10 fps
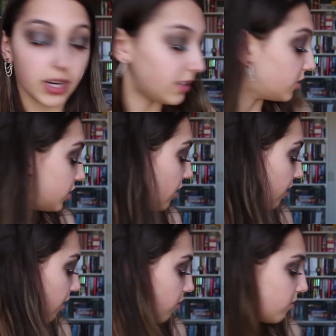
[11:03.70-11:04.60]
great to shout
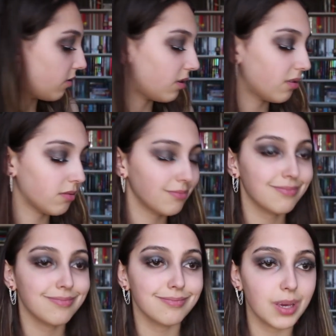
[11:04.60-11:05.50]
out
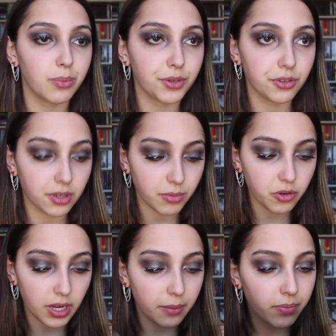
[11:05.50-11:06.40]
people in your
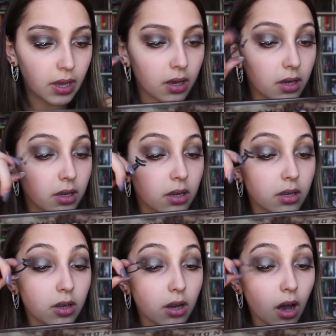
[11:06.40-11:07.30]
community
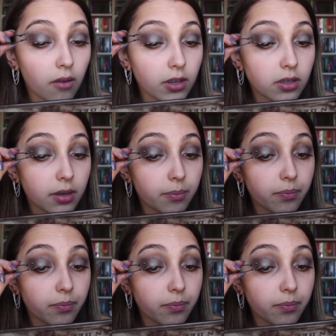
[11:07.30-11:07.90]
obviously